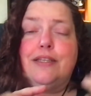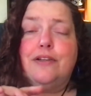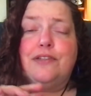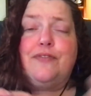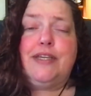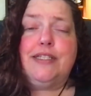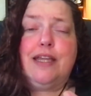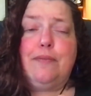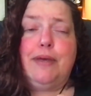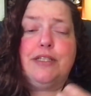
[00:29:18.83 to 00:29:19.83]
There's
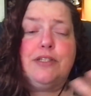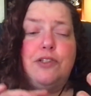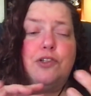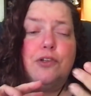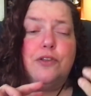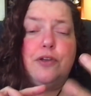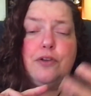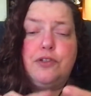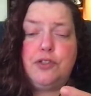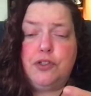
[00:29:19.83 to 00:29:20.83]
FaceTime Messenger,
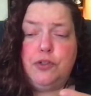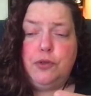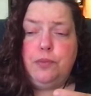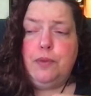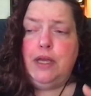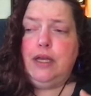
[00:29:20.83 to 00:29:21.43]
there's Zoom,